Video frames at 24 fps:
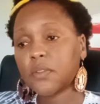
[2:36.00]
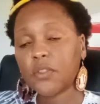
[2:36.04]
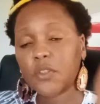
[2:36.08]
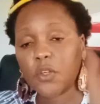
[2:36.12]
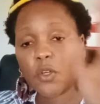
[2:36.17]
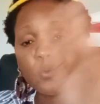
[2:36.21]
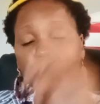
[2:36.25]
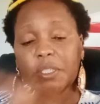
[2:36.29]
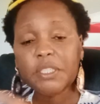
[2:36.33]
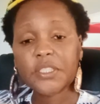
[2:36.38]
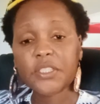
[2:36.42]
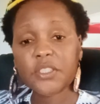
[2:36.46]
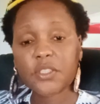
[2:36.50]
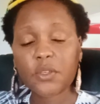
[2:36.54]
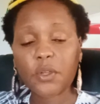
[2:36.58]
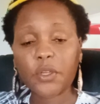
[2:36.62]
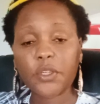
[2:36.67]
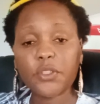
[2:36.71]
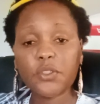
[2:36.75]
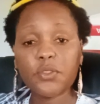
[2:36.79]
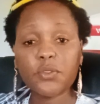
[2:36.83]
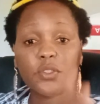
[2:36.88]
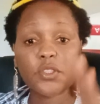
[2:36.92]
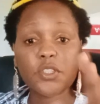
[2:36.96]
nobody's
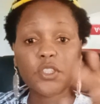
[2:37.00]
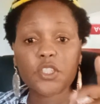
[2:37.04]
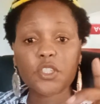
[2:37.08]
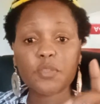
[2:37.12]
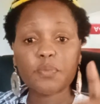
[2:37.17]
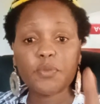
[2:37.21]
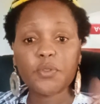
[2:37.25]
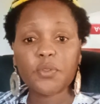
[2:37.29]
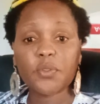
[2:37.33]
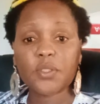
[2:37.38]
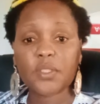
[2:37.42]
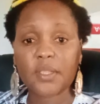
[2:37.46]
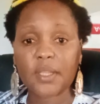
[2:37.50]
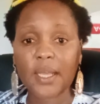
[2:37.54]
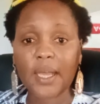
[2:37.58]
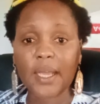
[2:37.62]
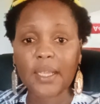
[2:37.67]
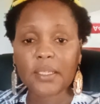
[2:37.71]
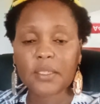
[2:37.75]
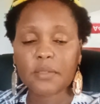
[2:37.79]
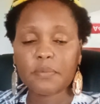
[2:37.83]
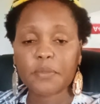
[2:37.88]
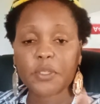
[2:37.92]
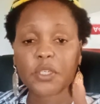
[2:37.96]
going to dispute
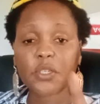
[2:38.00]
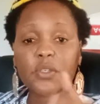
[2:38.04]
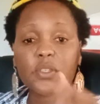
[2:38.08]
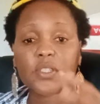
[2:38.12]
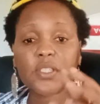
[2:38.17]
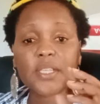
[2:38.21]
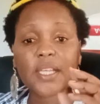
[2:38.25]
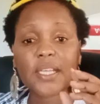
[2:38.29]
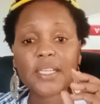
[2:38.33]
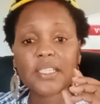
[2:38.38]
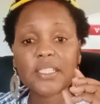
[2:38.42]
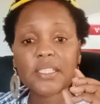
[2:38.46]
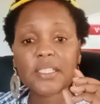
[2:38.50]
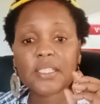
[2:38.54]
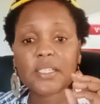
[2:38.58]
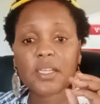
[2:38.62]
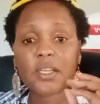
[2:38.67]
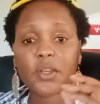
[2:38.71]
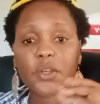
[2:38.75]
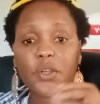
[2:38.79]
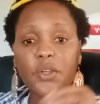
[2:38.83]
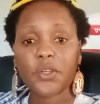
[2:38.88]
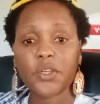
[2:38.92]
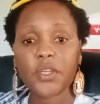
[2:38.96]
that because that is
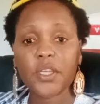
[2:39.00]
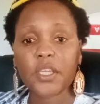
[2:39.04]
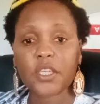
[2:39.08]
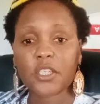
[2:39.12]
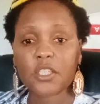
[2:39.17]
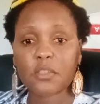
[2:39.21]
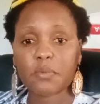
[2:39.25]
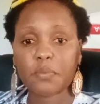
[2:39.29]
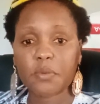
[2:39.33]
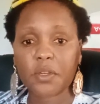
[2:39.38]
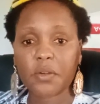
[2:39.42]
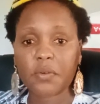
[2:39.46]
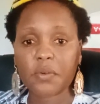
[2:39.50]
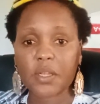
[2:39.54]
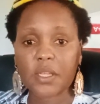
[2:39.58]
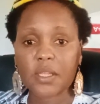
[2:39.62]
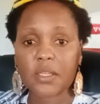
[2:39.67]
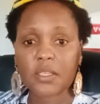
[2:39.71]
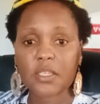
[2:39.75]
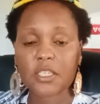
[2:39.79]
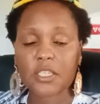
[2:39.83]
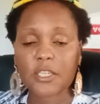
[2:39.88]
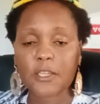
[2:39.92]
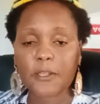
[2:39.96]
her
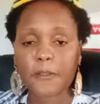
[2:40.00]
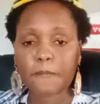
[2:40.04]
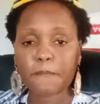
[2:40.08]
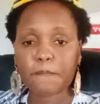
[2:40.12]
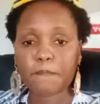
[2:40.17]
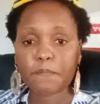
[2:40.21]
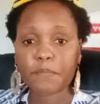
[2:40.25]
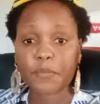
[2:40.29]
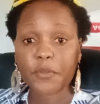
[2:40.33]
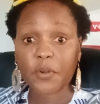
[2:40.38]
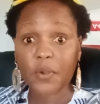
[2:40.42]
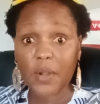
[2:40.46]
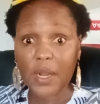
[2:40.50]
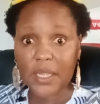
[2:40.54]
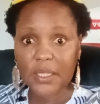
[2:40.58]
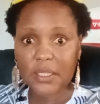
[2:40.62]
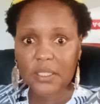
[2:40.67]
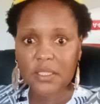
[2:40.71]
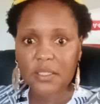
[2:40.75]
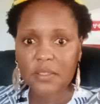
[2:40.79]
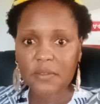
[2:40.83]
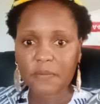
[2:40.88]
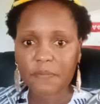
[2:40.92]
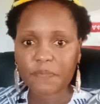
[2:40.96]
experience, right,
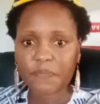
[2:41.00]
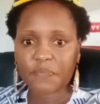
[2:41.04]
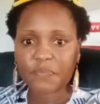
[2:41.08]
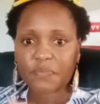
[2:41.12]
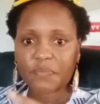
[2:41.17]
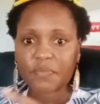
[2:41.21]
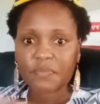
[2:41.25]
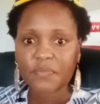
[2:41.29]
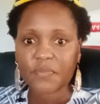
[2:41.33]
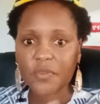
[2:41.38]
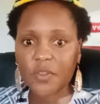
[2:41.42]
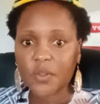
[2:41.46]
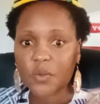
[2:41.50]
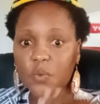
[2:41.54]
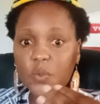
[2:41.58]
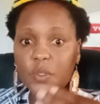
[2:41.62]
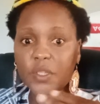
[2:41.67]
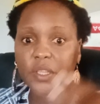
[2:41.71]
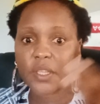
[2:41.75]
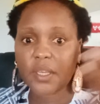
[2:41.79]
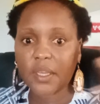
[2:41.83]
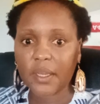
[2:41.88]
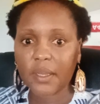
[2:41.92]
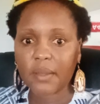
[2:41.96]

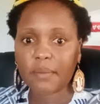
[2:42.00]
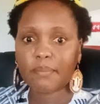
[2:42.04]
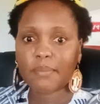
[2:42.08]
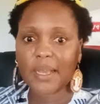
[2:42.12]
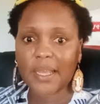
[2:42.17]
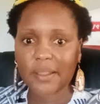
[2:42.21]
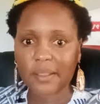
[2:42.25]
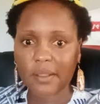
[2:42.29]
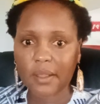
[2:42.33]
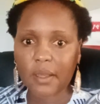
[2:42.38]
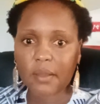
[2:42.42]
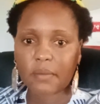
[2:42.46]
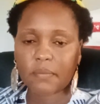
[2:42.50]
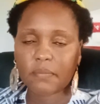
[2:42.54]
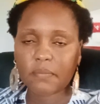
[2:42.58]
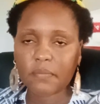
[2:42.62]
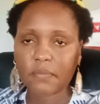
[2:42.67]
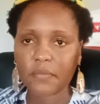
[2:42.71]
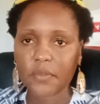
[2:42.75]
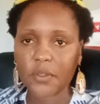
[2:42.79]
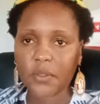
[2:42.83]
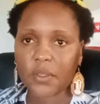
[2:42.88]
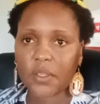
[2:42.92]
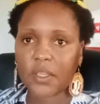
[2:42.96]
with her mother,
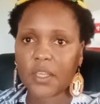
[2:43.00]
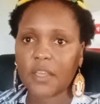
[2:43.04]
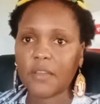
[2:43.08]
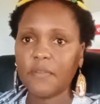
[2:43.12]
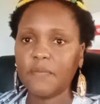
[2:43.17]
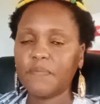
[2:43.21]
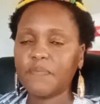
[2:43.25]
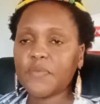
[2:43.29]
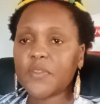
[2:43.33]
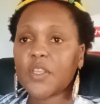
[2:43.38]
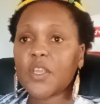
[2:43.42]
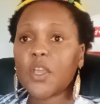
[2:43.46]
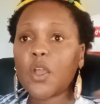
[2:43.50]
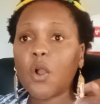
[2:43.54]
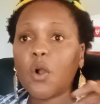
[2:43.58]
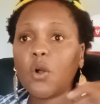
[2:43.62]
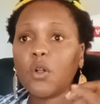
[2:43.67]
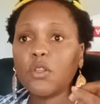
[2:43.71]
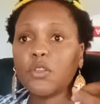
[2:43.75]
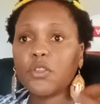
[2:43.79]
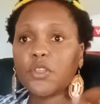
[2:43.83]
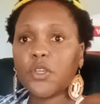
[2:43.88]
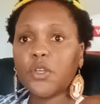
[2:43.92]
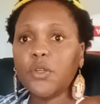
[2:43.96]
okay?
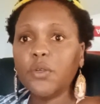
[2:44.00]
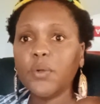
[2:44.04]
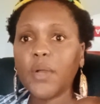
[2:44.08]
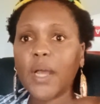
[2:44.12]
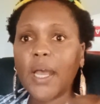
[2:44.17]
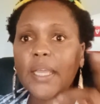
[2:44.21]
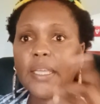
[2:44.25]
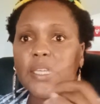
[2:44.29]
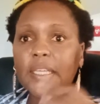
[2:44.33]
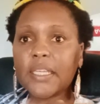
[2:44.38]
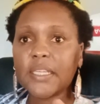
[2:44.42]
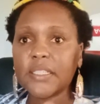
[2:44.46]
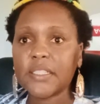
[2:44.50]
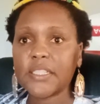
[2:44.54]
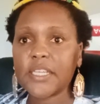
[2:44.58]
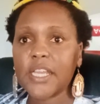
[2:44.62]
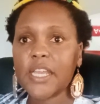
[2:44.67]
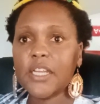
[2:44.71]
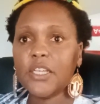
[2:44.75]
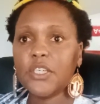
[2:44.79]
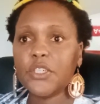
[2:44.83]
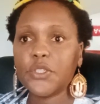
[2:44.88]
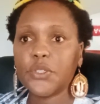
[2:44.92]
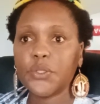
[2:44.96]
Although I can
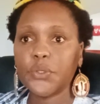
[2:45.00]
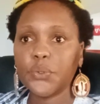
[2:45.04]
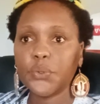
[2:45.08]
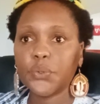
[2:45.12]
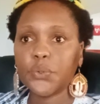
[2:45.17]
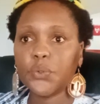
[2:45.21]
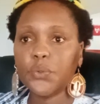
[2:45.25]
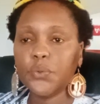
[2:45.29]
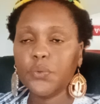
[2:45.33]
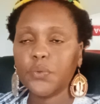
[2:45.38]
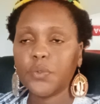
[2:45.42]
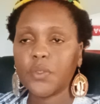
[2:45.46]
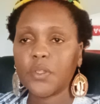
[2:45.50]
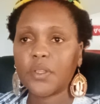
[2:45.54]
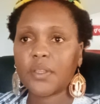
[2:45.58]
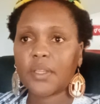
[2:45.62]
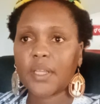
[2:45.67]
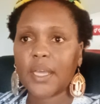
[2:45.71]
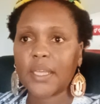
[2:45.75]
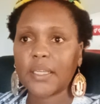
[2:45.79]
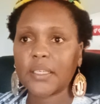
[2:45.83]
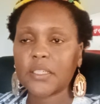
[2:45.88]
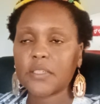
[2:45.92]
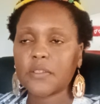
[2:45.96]
tell you
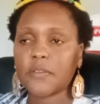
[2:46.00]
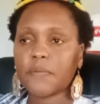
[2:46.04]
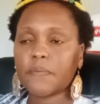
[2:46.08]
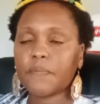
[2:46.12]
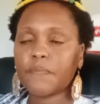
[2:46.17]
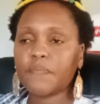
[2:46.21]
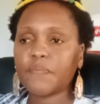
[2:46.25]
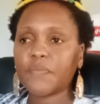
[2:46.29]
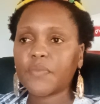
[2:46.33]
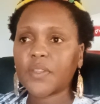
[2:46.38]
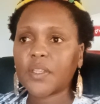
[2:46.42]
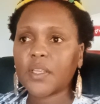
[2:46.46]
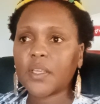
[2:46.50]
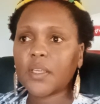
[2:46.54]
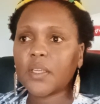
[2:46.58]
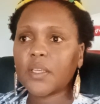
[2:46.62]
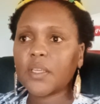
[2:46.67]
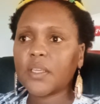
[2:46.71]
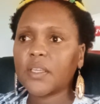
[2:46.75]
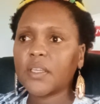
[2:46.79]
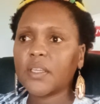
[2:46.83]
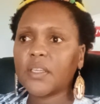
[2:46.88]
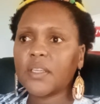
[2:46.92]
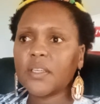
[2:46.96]
that
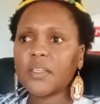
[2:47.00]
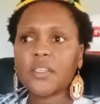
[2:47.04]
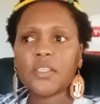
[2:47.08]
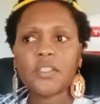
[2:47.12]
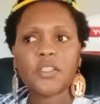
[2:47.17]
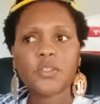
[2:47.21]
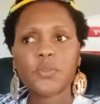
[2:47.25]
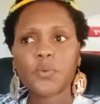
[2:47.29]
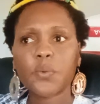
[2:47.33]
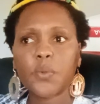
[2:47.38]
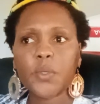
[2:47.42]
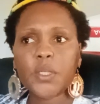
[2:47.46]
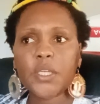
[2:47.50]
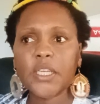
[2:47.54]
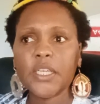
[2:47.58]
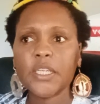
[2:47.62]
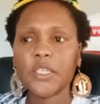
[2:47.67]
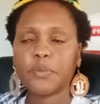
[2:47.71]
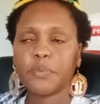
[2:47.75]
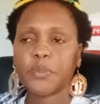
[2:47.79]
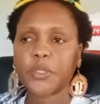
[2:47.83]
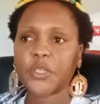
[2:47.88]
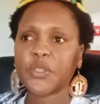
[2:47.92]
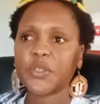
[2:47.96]
it's
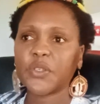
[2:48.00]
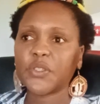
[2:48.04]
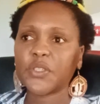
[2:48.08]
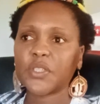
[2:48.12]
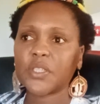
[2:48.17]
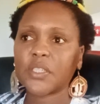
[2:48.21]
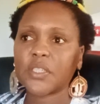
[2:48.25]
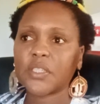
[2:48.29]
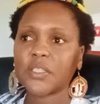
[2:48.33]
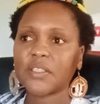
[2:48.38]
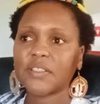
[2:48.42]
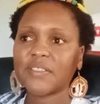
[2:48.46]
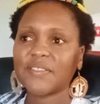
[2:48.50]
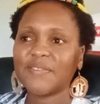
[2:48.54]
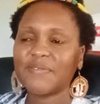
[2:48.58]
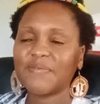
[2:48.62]
weird because